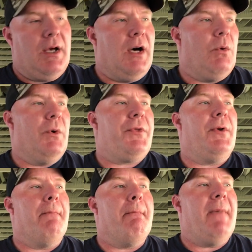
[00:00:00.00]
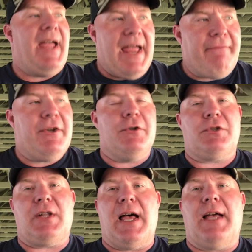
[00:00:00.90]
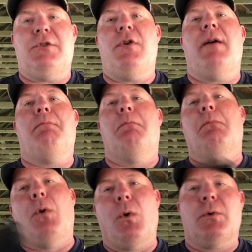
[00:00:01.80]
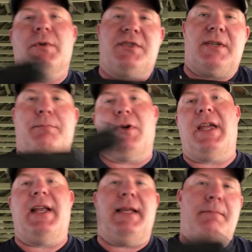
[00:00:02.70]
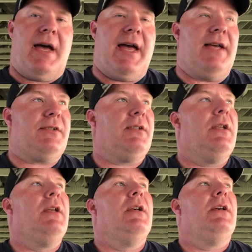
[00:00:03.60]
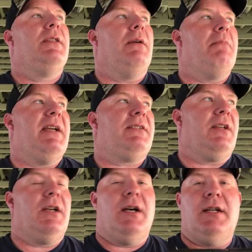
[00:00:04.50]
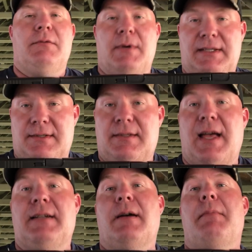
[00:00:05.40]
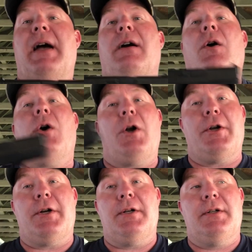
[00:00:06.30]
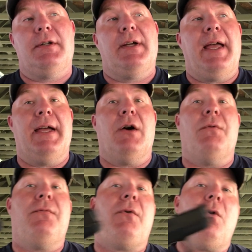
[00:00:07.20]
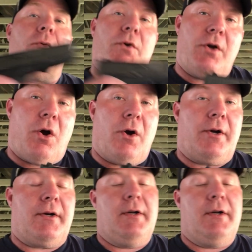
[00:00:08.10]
With the heavier slide, you have more reciprocating mass that makes the slide come back harder and go forward harder.